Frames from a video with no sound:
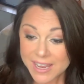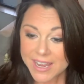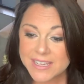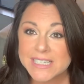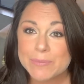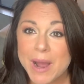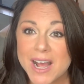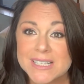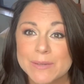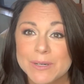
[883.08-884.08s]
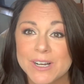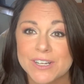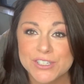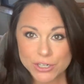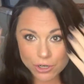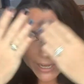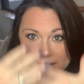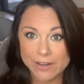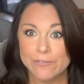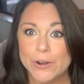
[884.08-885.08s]
is it possible to
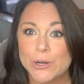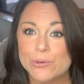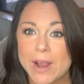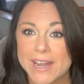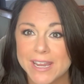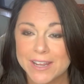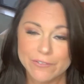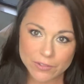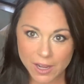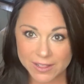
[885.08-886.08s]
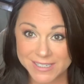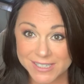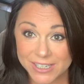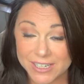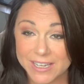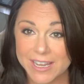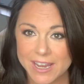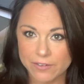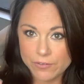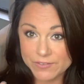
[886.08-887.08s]
create a photo-ready, flawless look
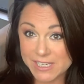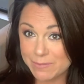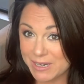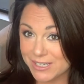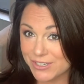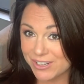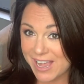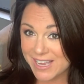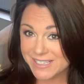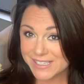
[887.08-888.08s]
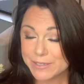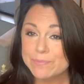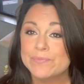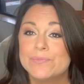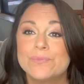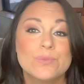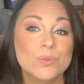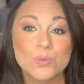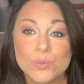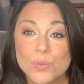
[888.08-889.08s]
in 15 minutes or less?
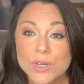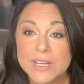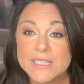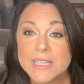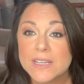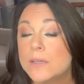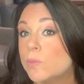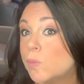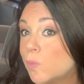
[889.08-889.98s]
What do you guys think? I